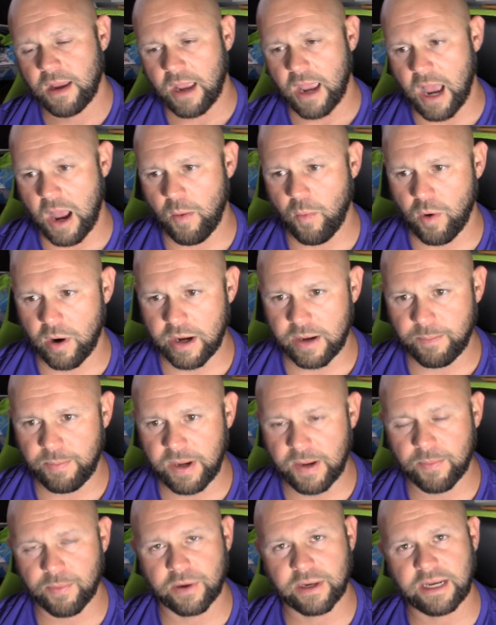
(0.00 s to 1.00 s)
I wanted
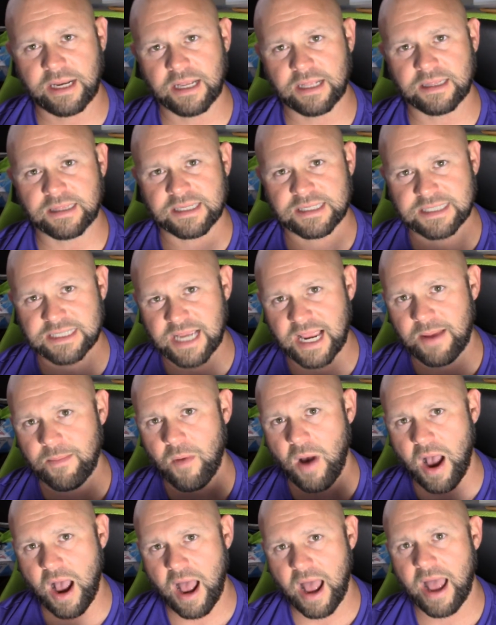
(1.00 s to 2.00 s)
people to get the same
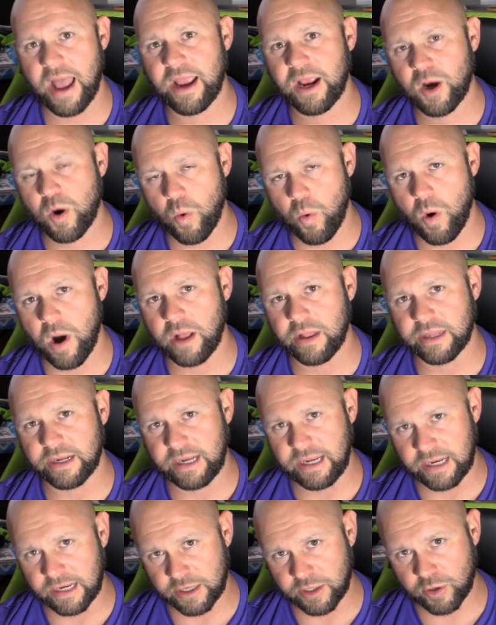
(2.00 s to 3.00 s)
high
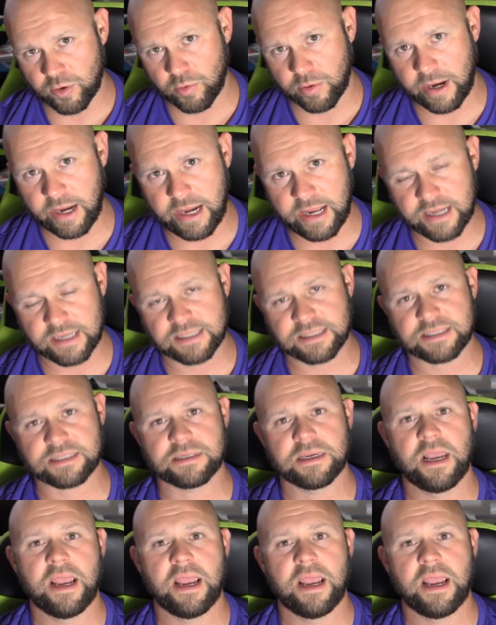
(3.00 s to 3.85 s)
quality ingredients